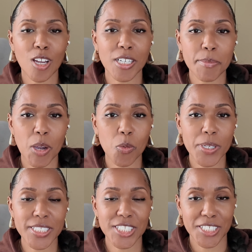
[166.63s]
talking about
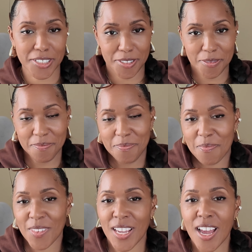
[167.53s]
wind chill,
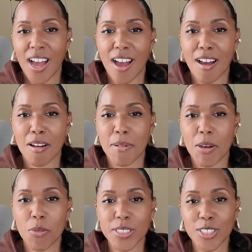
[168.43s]

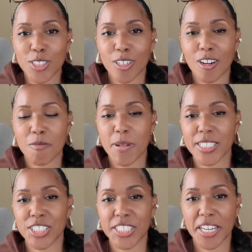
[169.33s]
I want to start off
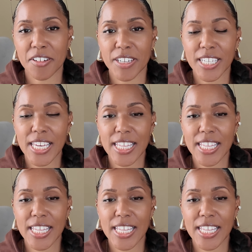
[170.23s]
by sharing,